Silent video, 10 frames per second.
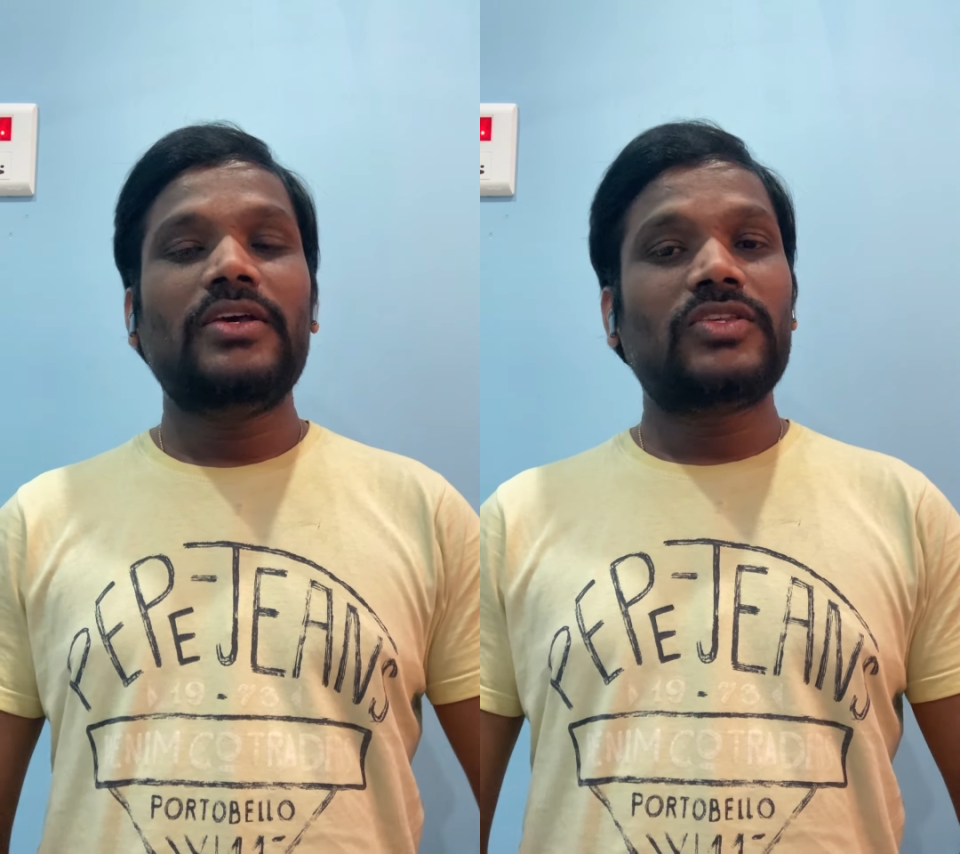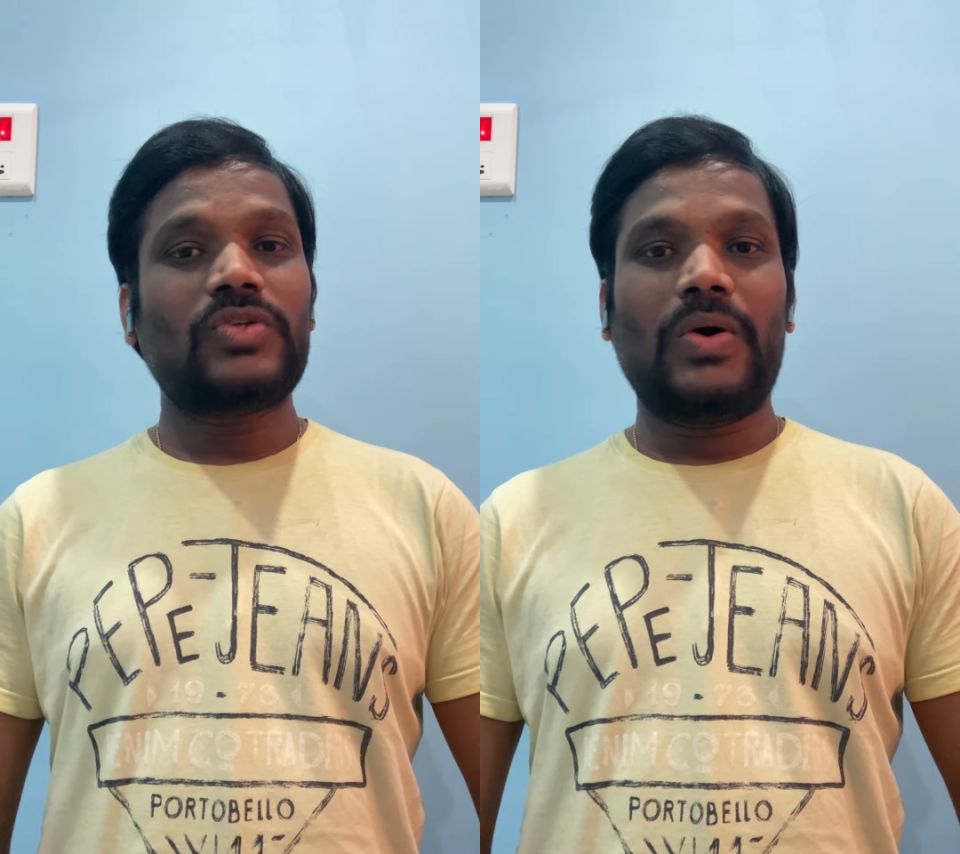
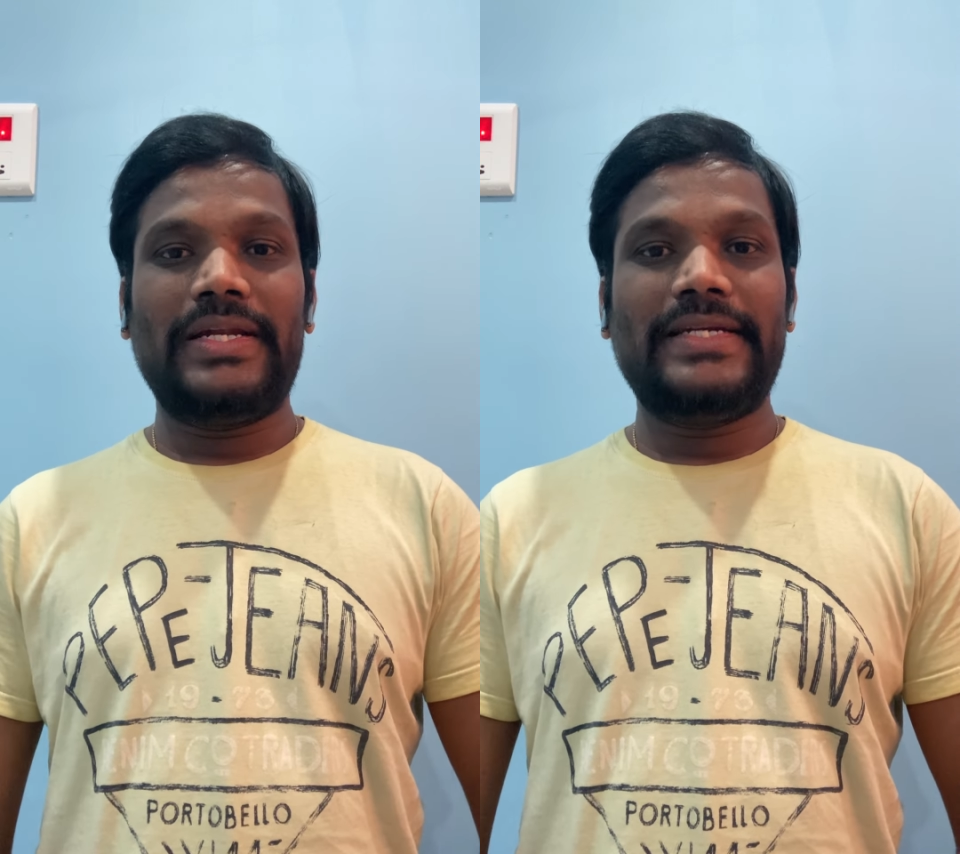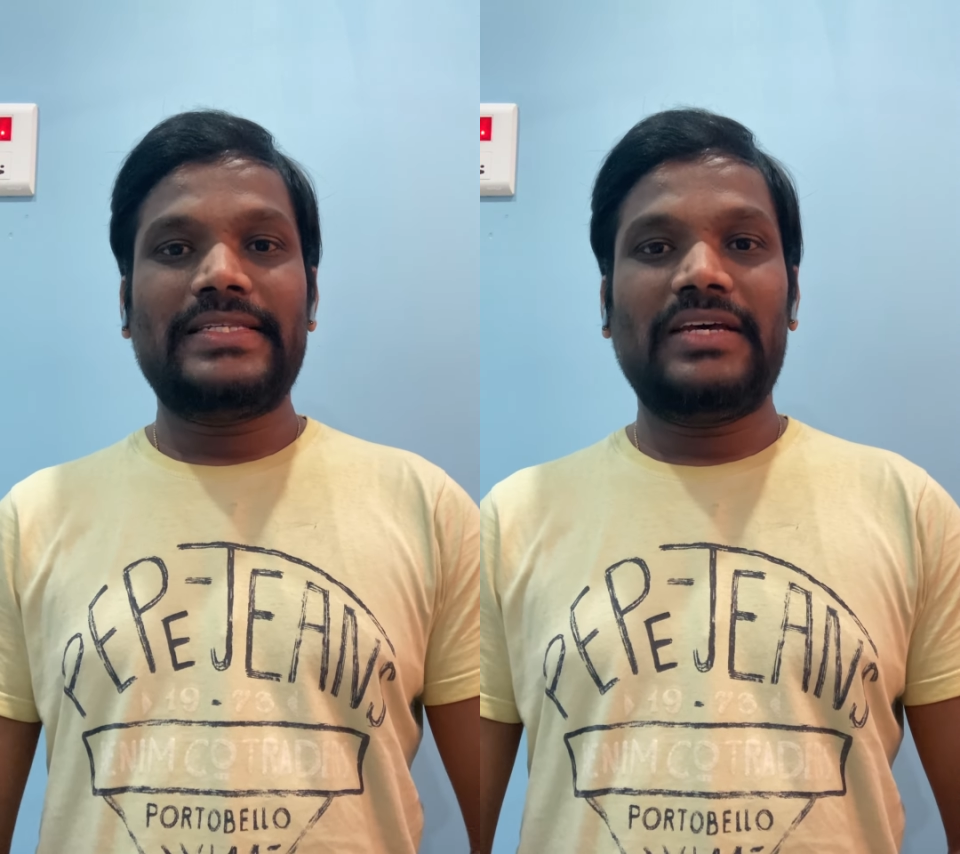
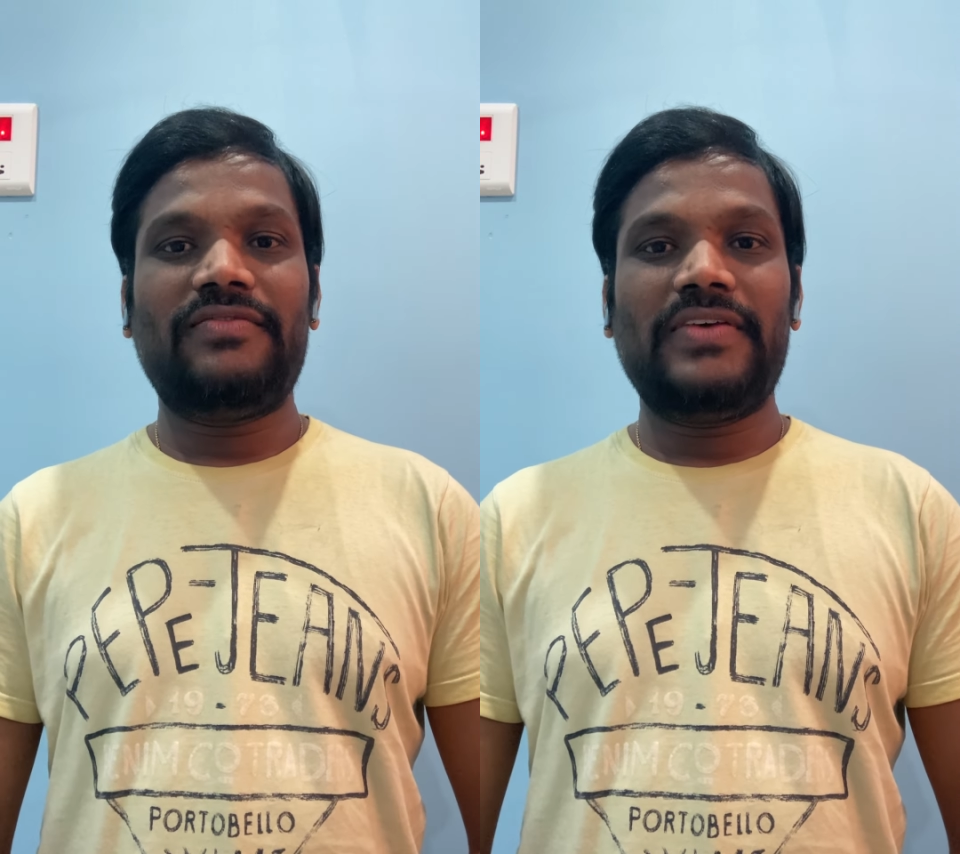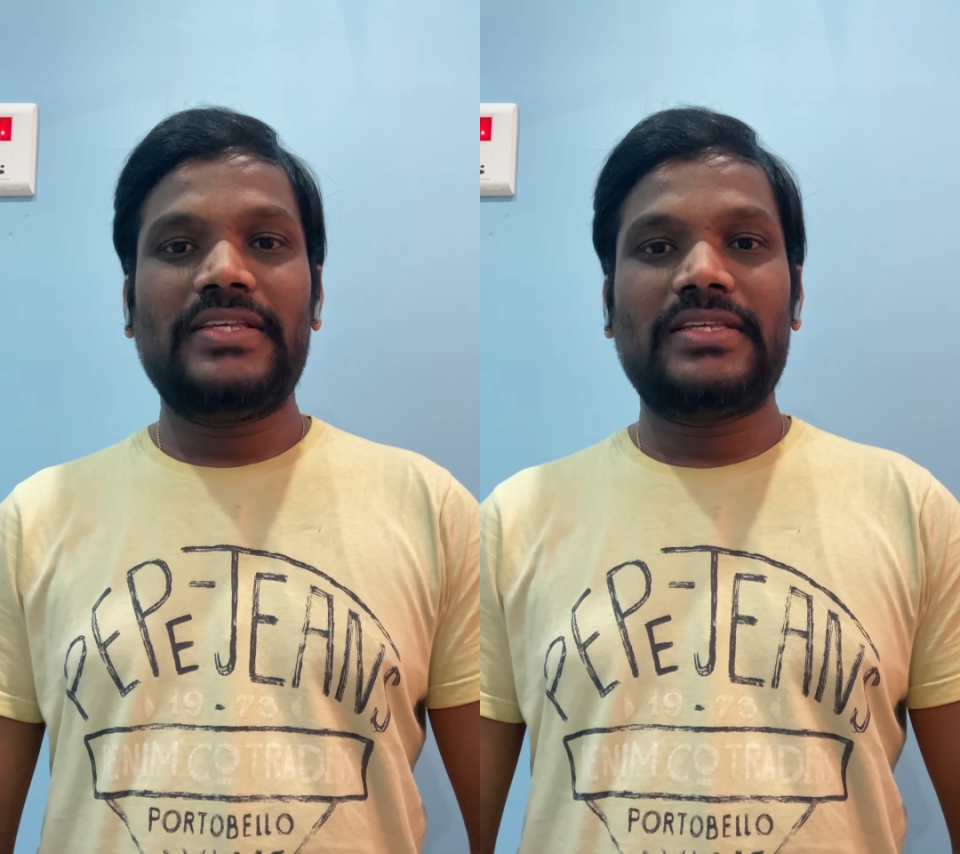solid
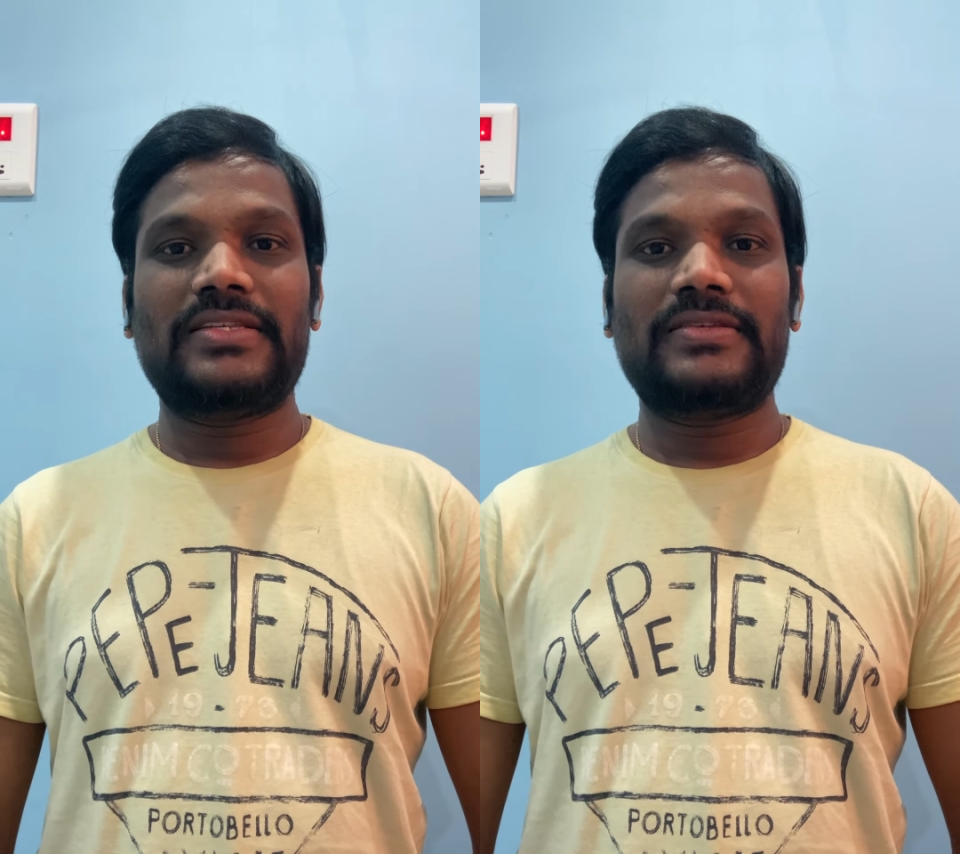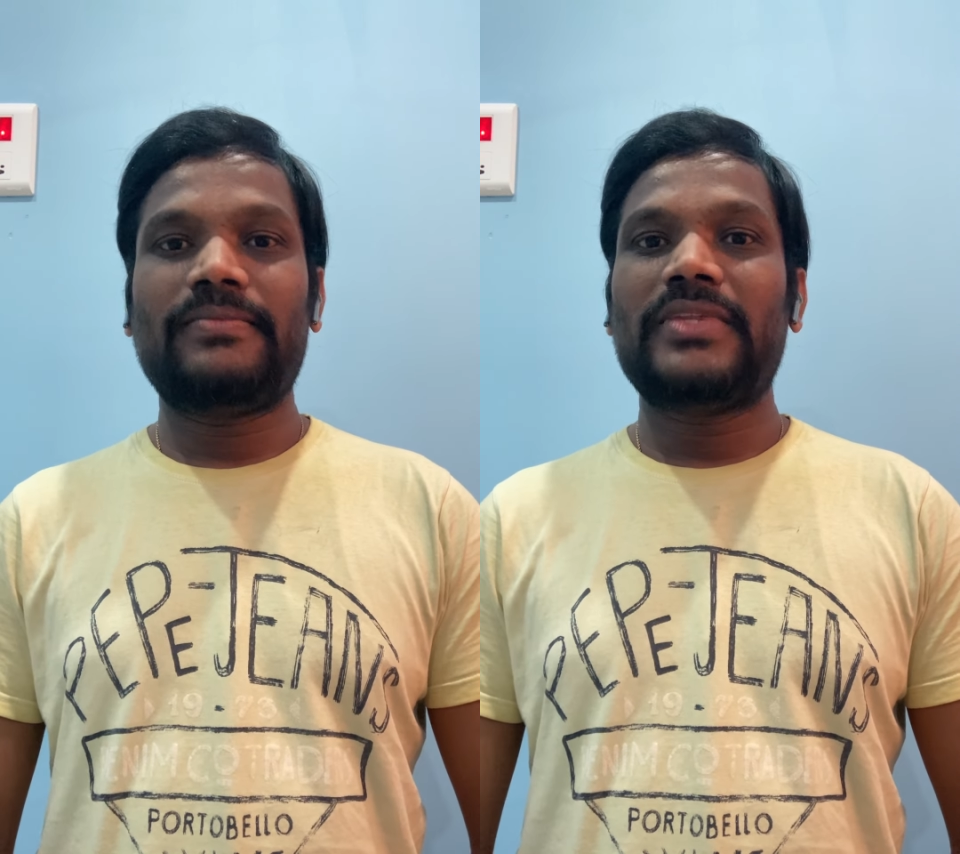surfaces.